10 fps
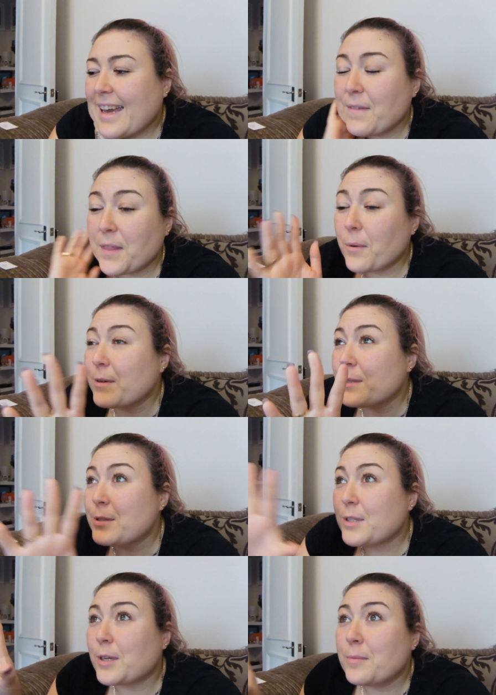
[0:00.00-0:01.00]
Even though I've got
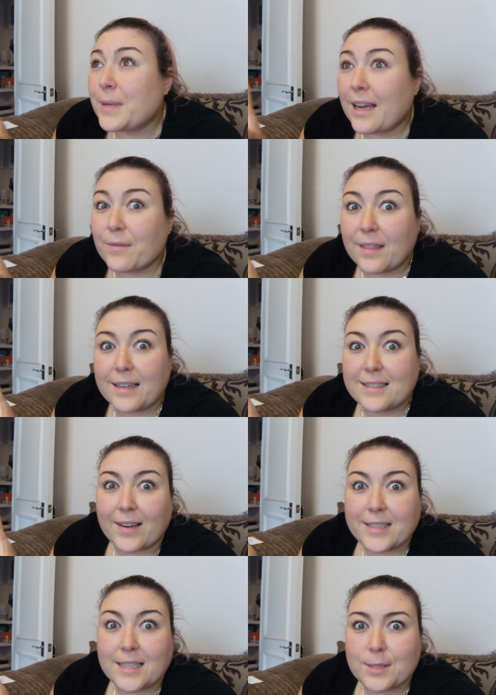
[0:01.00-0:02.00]
so many other things that
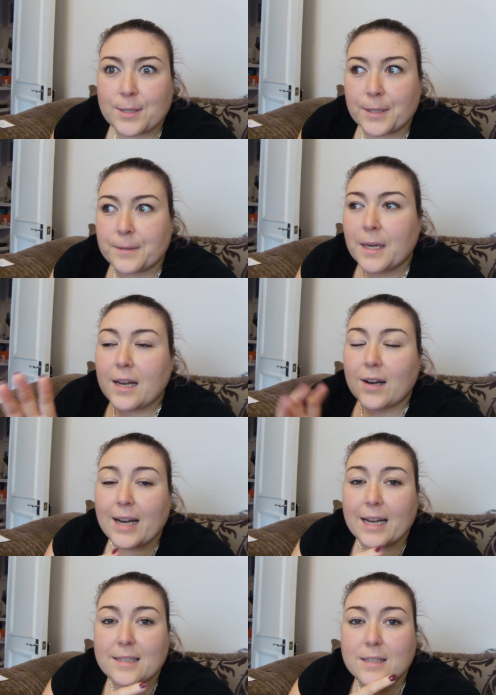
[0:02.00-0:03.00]
I need to do, I
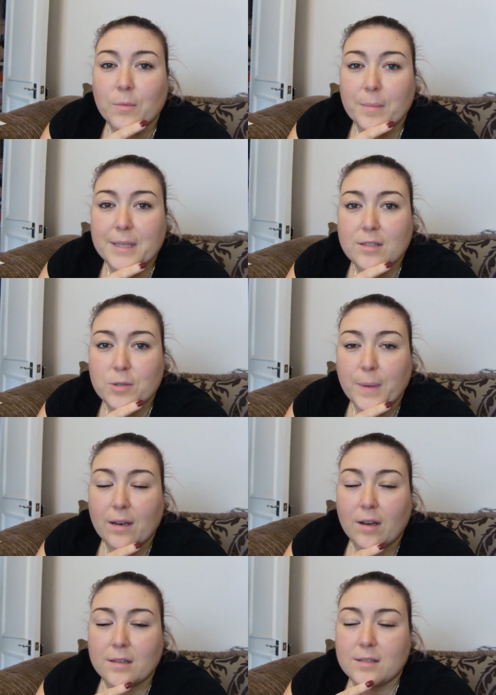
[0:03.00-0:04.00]
had someone message me
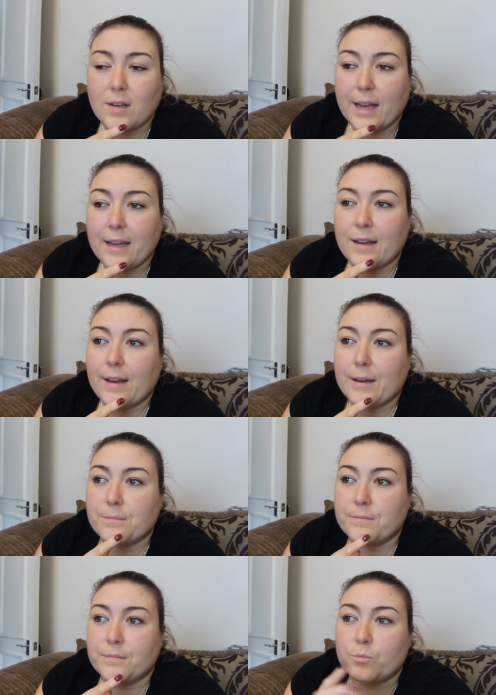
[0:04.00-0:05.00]
last night, um,
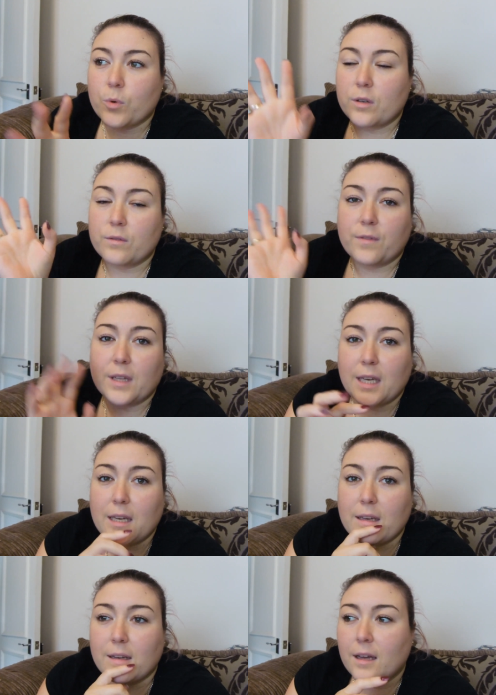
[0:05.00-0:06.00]
one of
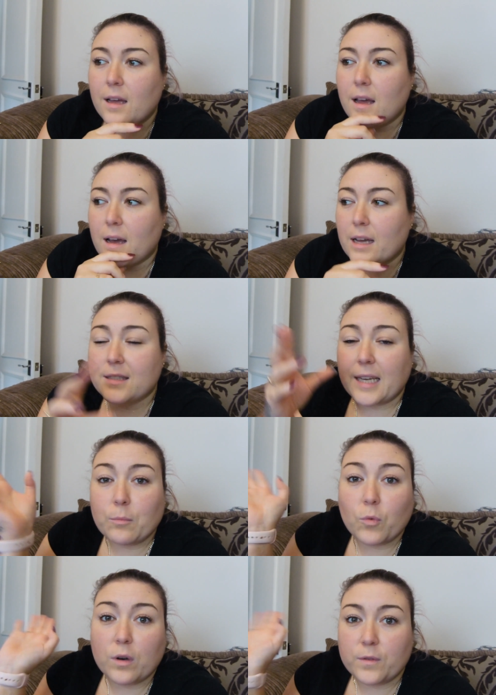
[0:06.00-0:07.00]
the uh,
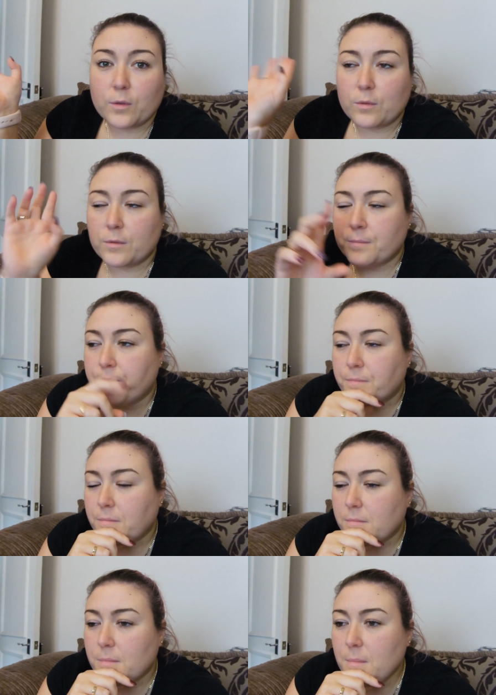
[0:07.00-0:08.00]
Team Waffle
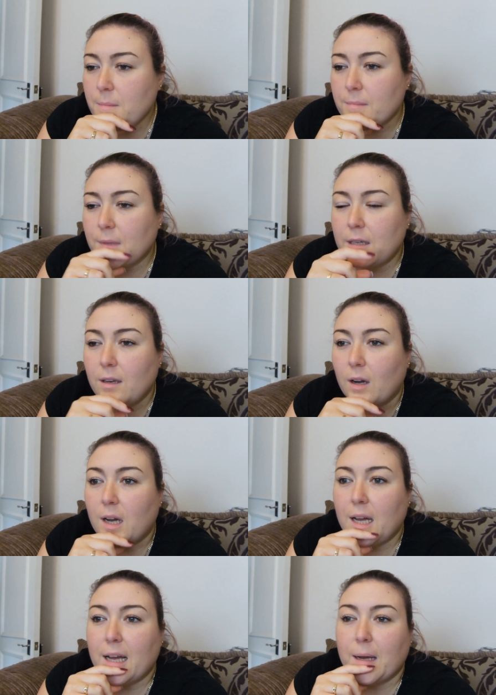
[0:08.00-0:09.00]
lot,
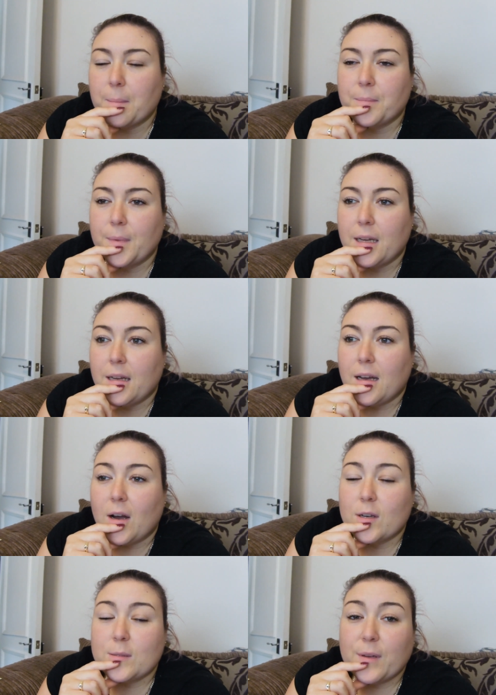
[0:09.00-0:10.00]
um,
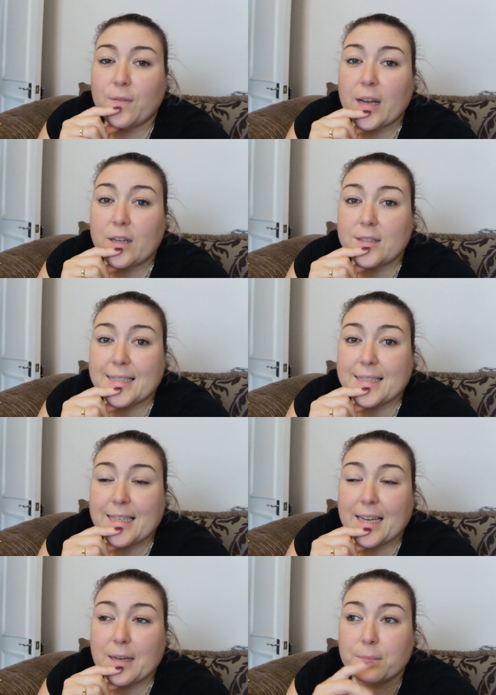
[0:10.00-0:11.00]
asked me if I could
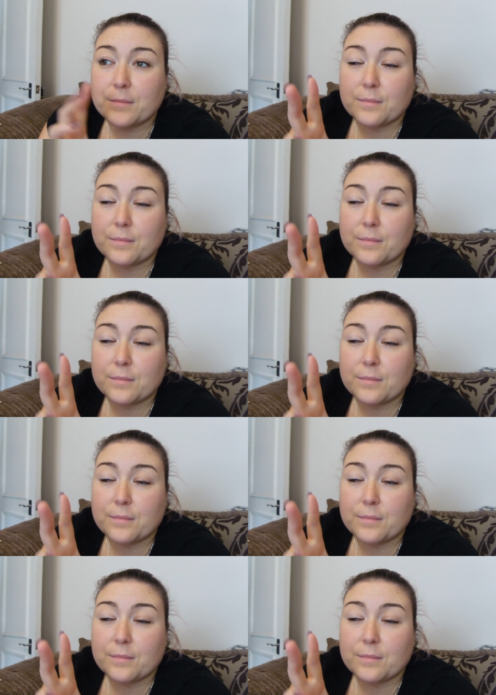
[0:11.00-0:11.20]
um,